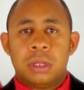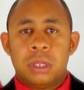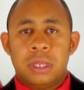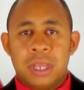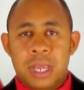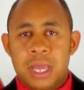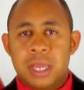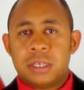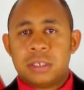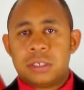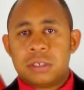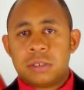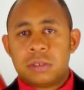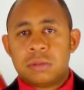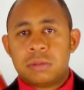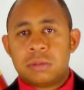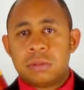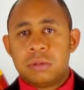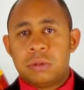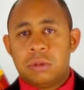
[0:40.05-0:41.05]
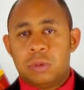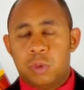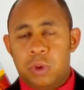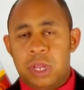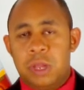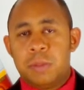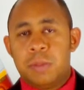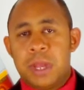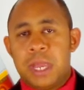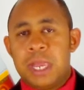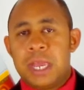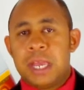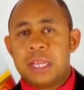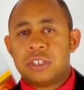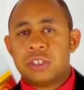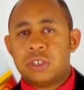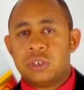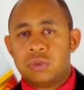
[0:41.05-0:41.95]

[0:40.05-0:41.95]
yes, Green Bay has